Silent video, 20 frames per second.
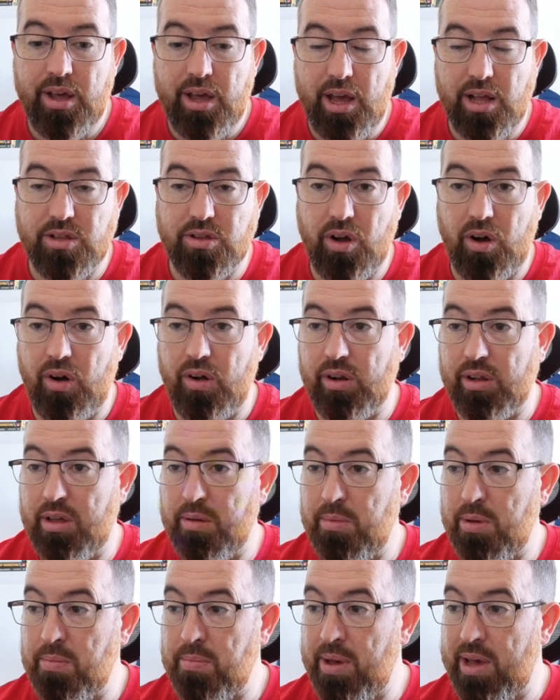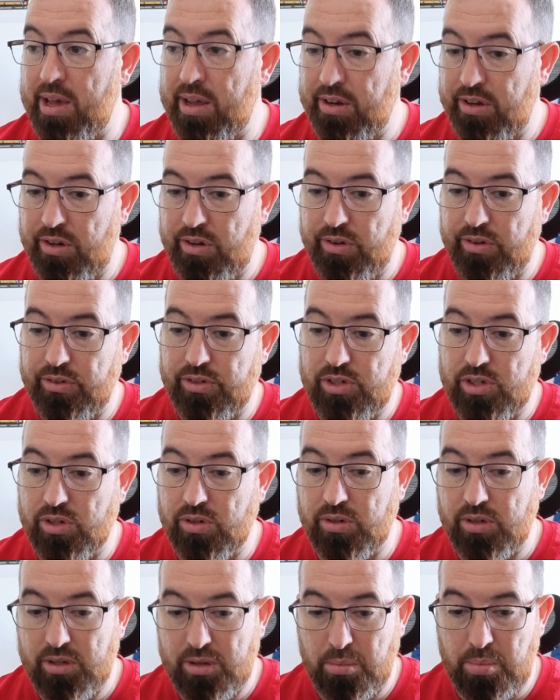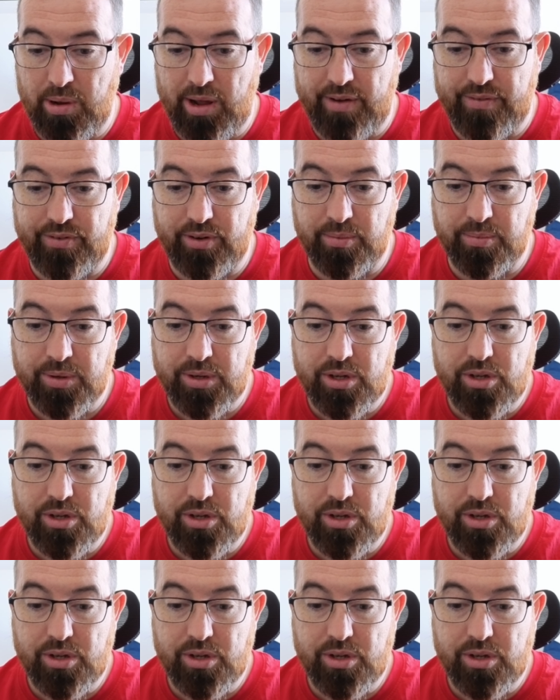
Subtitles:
it's all can be made to suit the platform.